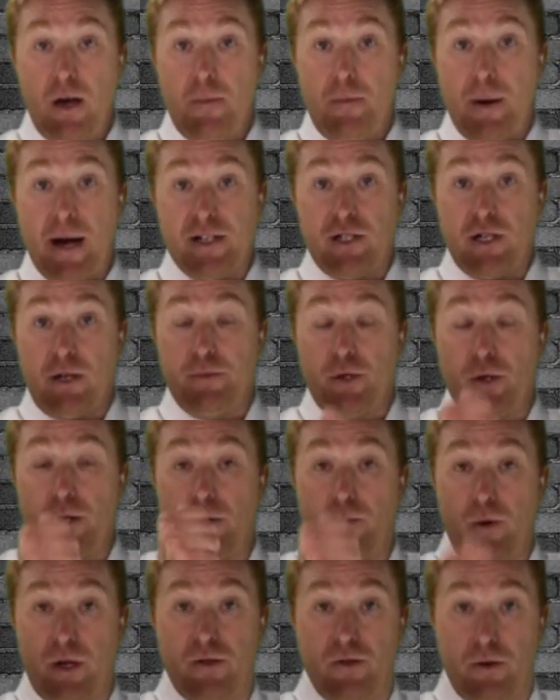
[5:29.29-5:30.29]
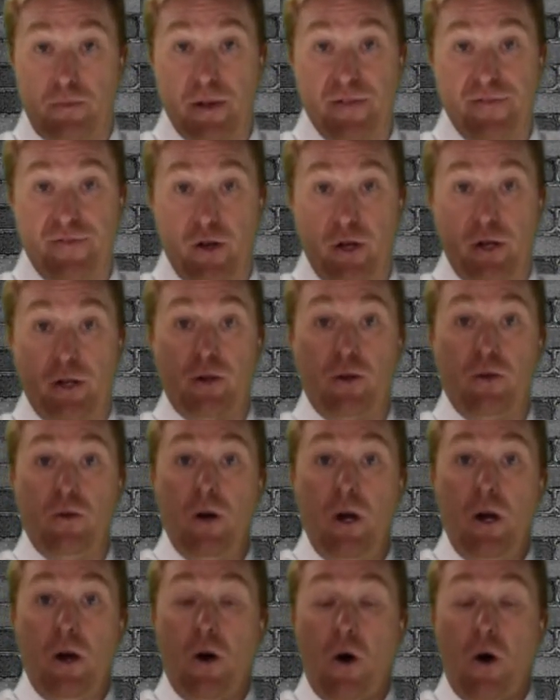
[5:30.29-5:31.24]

punch I'm doing, whether it be vertical